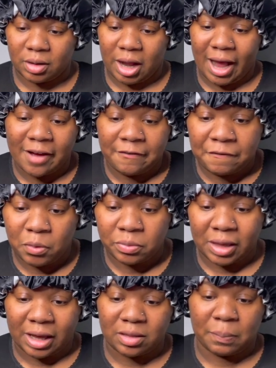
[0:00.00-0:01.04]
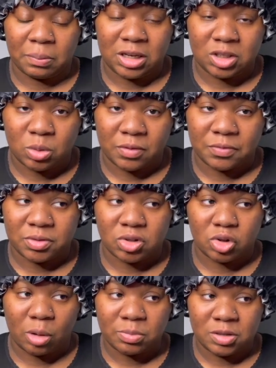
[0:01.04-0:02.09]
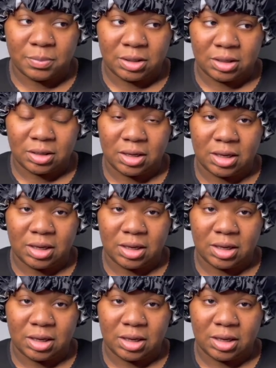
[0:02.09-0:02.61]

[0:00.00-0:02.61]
I thought that the police would have stopped me